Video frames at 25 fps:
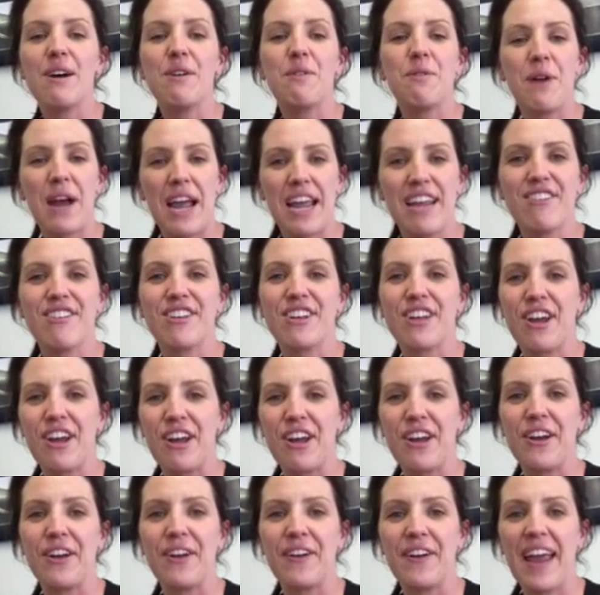way to
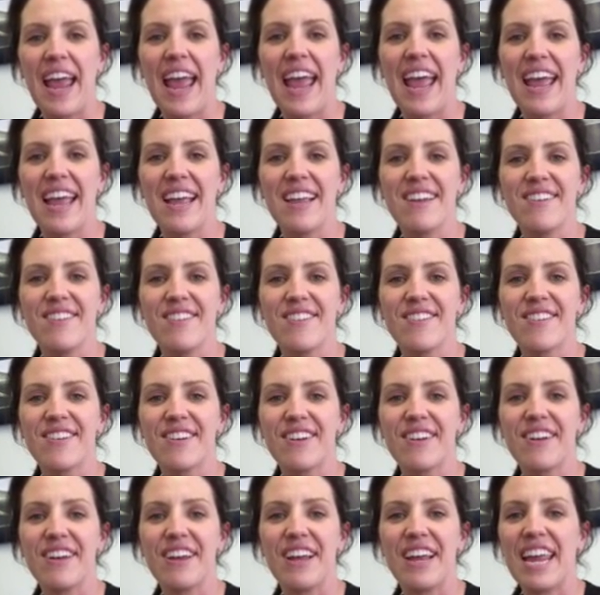go, and
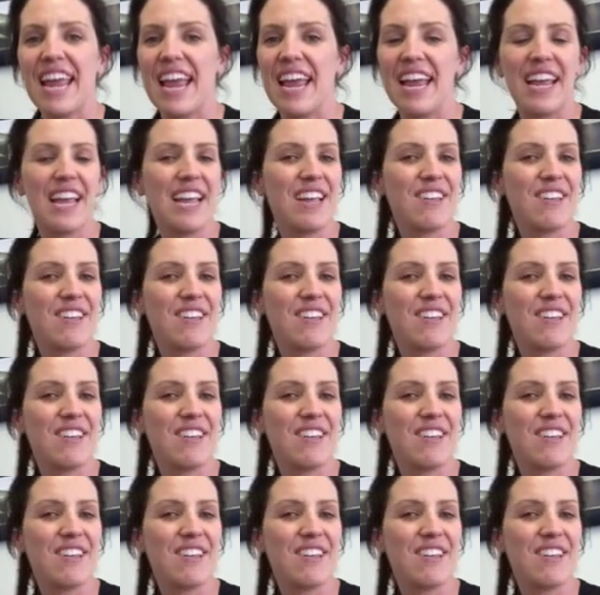yeah,